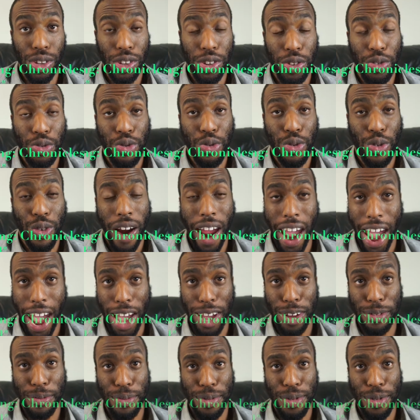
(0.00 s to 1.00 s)

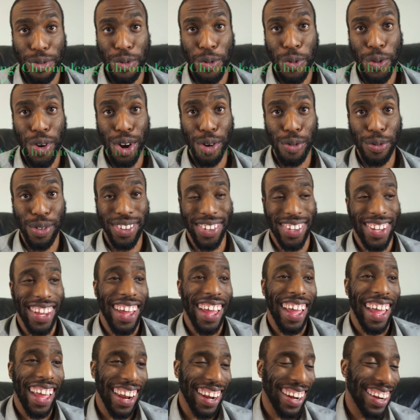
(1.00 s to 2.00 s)
Crap. What was
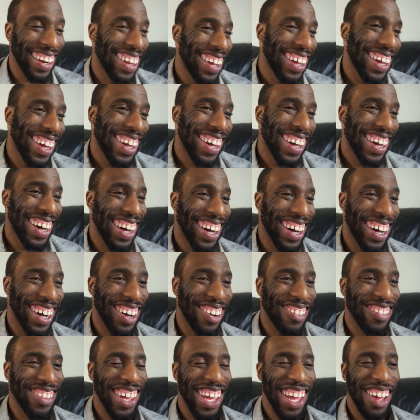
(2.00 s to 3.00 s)
that?
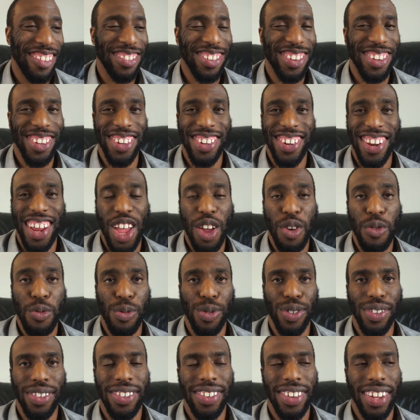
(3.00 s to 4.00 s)
The episode name
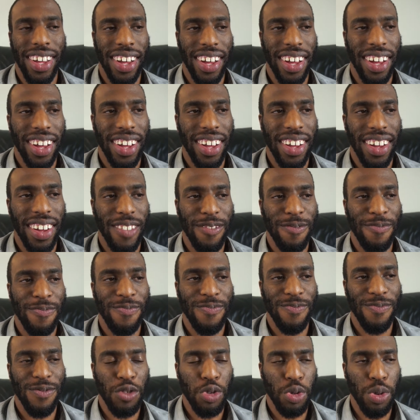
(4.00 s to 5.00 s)
was
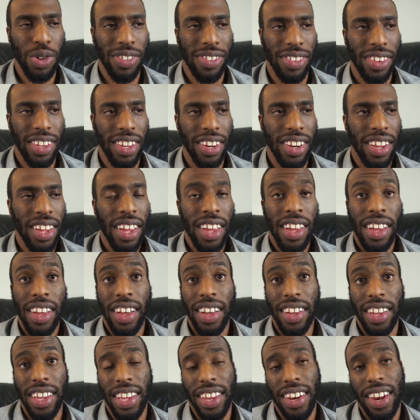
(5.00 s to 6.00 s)
Twisted.
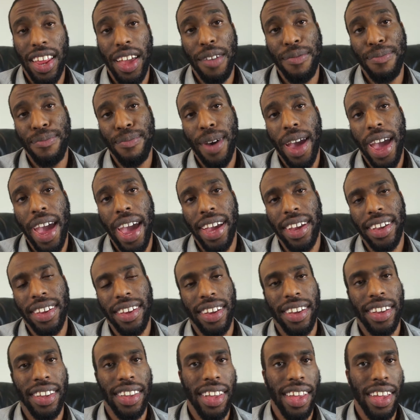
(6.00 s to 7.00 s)
Again, I'm
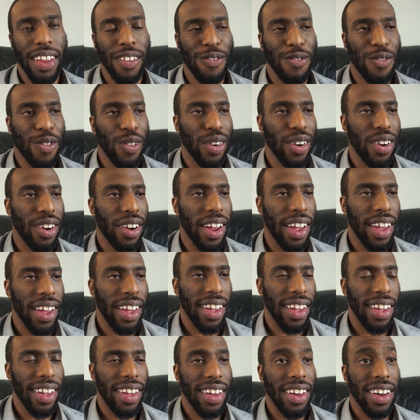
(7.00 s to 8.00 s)
back again for
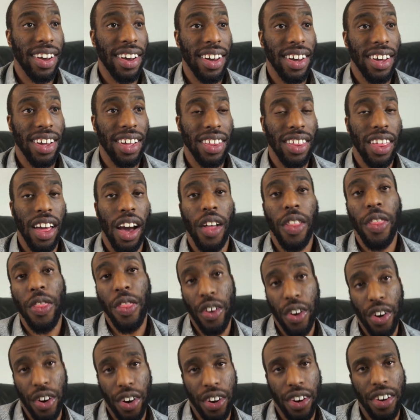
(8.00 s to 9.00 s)
a
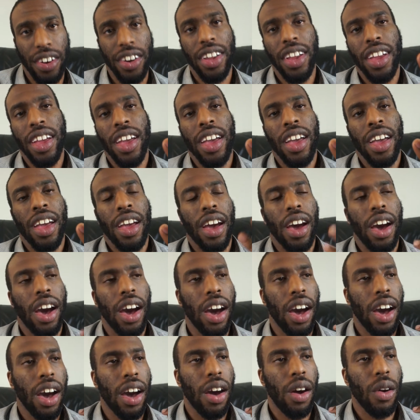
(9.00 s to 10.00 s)
third
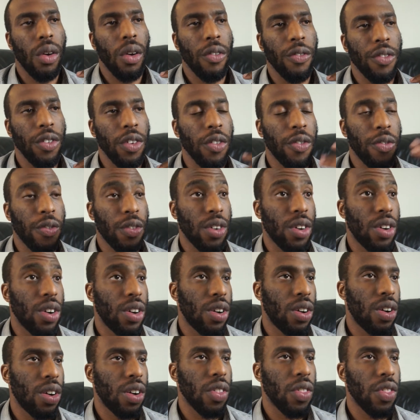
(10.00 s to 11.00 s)
review
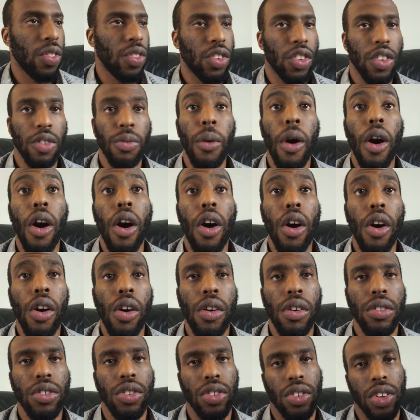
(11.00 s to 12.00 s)
for the
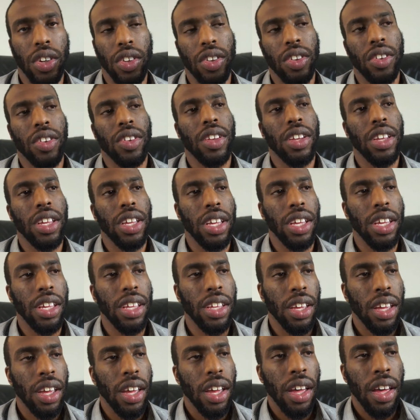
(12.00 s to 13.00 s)
small Justice
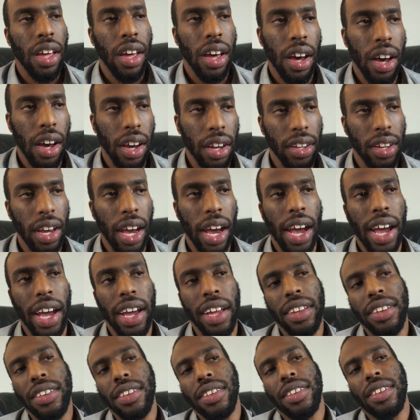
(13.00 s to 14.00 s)
League
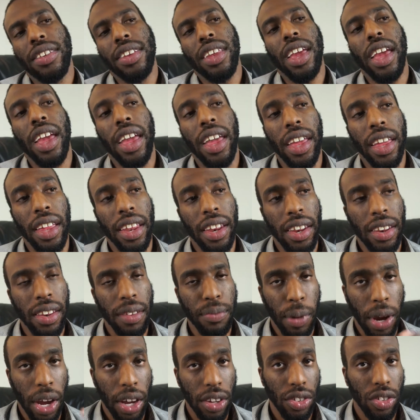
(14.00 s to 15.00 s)
Gods
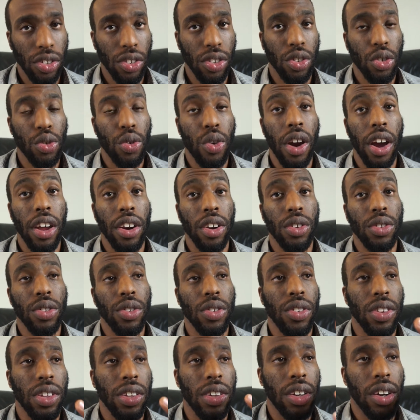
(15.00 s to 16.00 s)
and Monsters
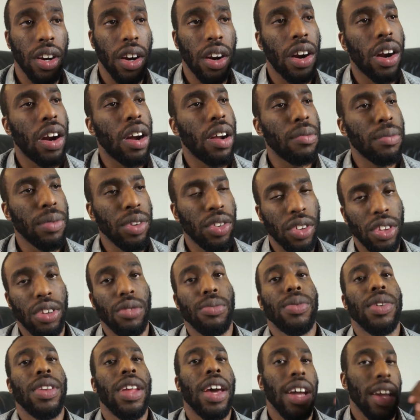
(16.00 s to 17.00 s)
Chronicles. They're on
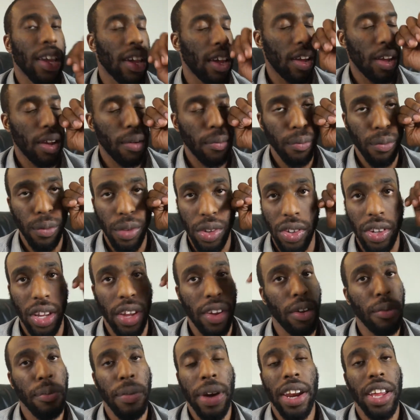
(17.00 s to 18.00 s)
machinima.com, which
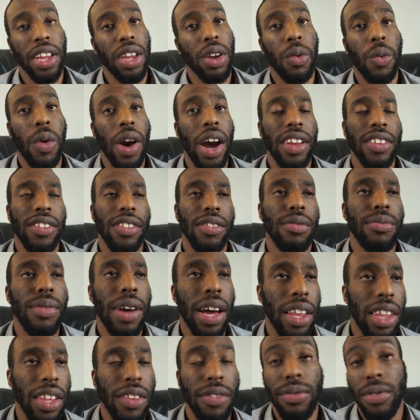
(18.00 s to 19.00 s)
everybody can watch them.
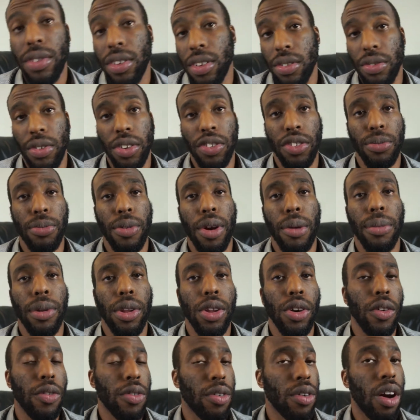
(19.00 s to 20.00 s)
I'll leave in the description bar
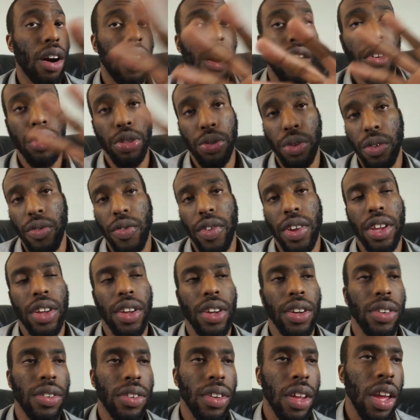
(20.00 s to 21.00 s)
below for all three
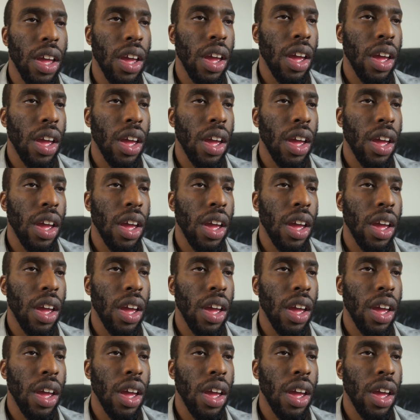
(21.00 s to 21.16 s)
videos.